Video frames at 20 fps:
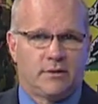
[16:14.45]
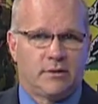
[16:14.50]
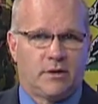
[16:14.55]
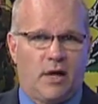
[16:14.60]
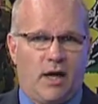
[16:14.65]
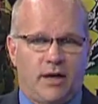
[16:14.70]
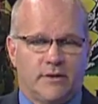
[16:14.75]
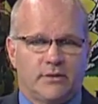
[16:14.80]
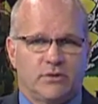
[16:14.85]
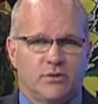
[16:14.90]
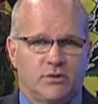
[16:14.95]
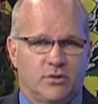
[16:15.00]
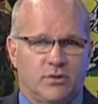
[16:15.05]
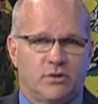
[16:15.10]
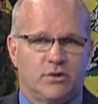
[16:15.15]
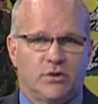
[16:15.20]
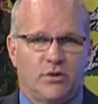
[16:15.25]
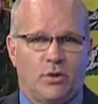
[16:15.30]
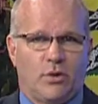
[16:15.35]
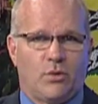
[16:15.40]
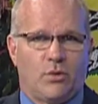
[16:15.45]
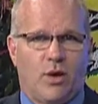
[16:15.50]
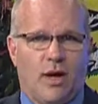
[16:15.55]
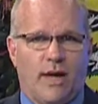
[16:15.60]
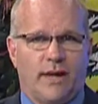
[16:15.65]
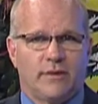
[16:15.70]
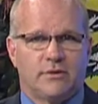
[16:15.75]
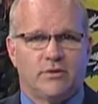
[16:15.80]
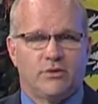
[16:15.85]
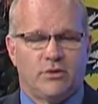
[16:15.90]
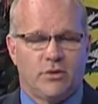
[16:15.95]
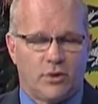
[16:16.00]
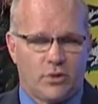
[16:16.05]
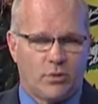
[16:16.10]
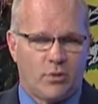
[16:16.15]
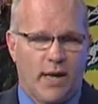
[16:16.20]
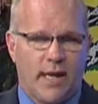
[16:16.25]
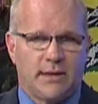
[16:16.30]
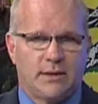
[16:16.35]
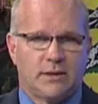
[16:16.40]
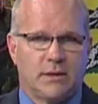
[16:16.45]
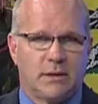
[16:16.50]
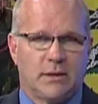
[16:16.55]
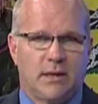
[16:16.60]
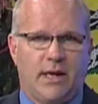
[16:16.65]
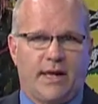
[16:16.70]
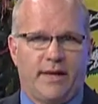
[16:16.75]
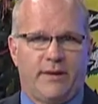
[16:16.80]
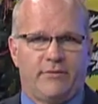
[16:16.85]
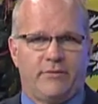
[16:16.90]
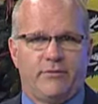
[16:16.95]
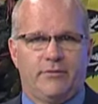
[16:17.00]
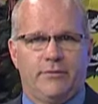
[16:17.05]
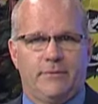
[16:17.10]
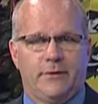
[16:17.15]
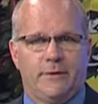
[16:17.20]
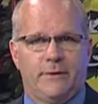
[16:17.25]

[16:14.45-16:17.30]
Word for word: constitutional rights and their right to life,